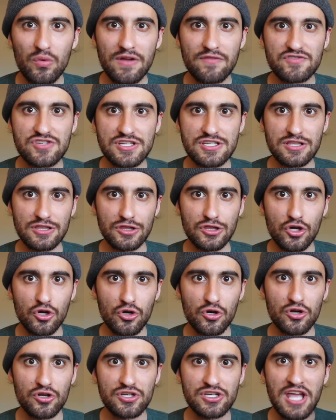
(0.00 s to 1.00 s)
we've just
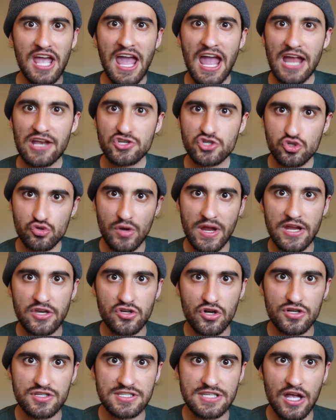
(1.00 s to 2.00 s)
learned and
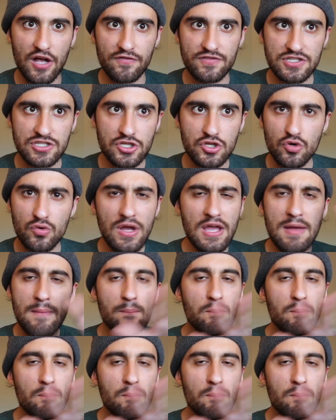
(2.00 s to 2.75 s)
trained ourselves to,